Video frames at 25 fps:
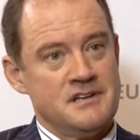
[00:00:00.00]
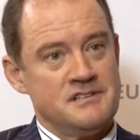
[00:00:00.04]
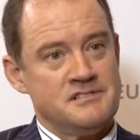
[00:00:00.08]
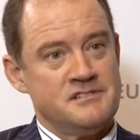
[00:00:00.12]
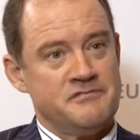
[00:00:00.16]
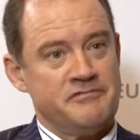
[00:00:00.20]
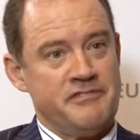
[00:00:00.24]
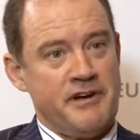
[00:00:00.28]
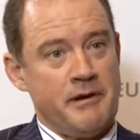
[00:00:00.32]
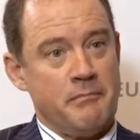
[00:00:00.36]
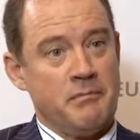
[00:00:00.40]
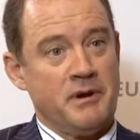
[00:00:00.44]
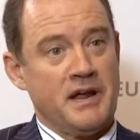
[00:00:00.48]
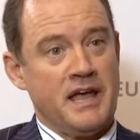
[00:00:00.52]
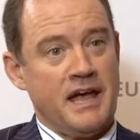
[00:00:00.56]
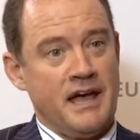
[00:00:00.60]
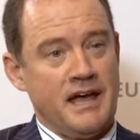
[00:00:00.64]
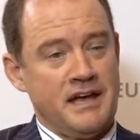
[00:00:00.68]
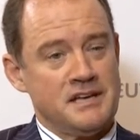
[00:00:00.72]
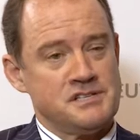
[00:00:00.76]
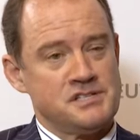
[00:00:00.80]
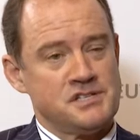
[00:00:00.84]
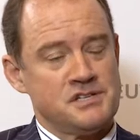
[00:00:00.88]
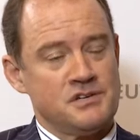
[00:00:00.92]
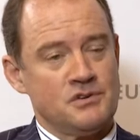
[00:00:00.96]
to
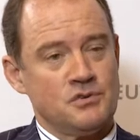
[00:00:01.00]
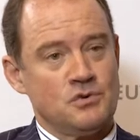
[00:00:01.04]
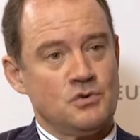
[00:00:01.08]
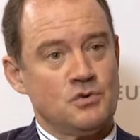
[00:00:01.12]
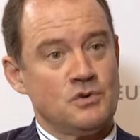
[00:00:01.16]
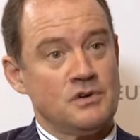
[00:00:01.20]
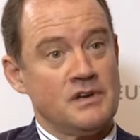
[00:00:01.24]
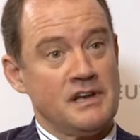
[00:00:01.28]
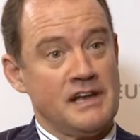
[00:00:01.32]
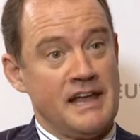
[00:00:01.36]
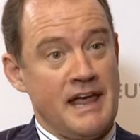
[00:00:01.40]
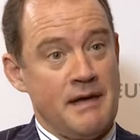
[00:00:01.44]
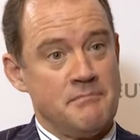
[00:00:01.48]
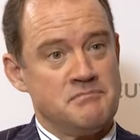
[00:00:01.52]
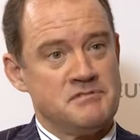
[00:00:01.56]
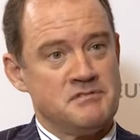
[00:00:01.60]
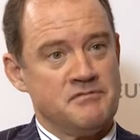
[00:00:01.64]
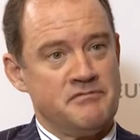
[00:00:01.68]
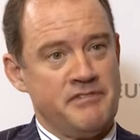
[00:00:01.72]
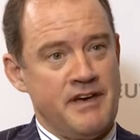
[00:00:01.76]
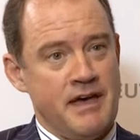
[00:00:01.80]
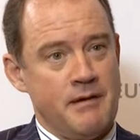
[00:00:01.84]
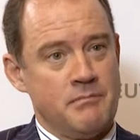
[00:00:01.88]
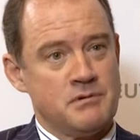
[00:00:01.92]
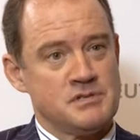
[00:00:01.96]
fabrication, or lab to
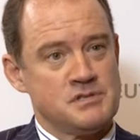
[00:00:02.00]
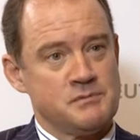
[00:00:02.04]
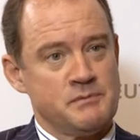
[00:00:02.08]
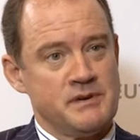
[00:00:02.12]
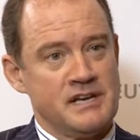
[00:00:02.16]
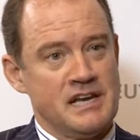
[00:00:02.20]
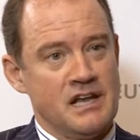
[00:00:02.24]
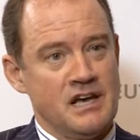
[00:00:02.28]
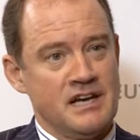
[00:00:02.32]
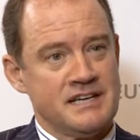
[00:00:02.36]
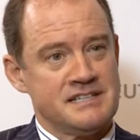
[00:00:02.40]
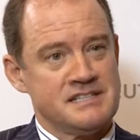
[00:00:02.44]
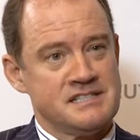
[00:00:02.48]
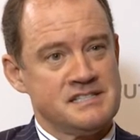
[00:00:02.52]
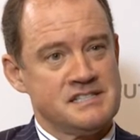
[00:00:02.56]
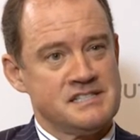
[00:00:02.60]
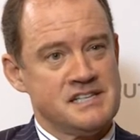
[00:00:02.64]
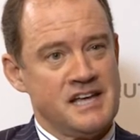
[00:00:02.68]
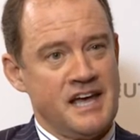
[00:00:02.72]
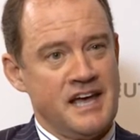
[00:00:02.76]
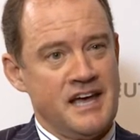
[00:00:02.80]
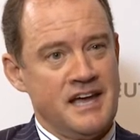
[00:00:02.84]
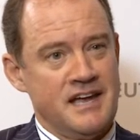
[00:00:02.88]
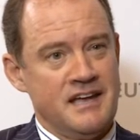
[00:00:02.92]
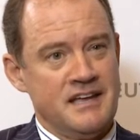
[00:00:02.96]
fab as we like to
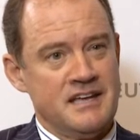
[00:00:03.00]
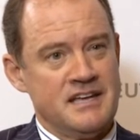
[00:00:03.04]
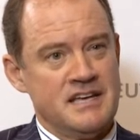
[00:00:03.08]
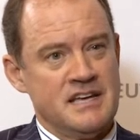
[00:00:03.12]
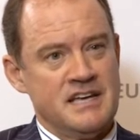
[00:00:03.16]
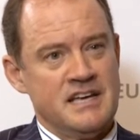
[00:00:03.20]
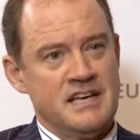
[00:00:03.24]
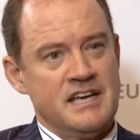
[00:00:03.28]
say.